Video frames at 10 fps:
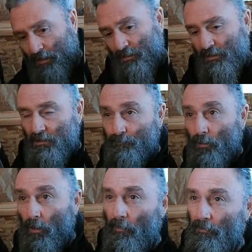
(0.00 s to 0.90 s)
This is
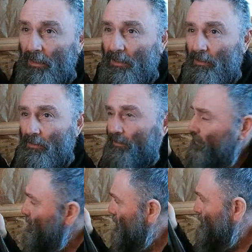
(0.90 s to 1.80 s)
probably
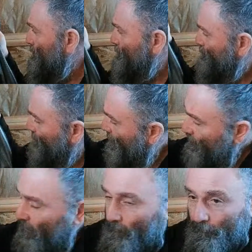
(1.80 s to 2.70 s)
the I
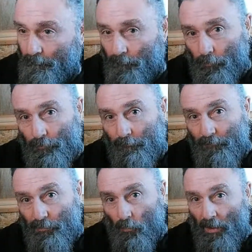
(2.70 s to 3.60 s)
don't know, fourth or
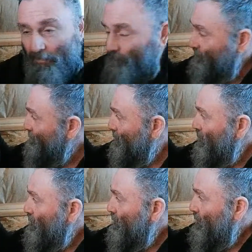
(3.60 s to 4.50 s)
fifth one
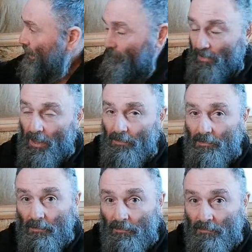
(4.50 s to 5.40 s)
I've
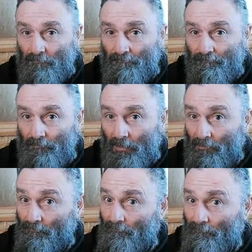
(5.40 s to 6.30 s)
had in
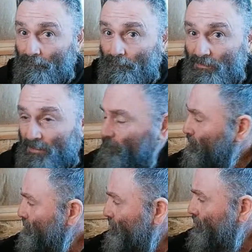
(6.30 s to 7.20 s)

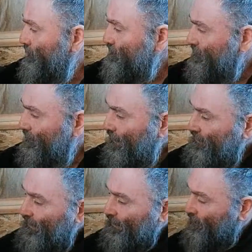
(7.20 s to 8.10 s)
several years. They
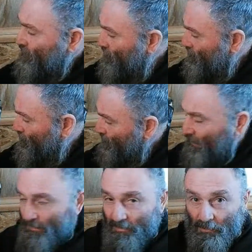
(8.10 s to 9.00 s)
tend to
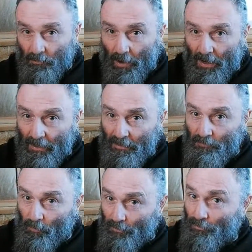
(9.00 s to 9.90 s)

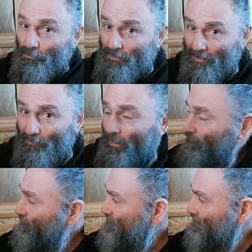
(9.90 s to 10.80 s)
degrade when you're using them
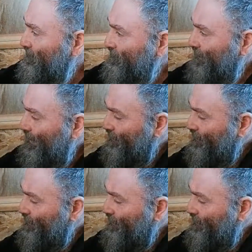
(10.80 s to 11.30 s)
every single day.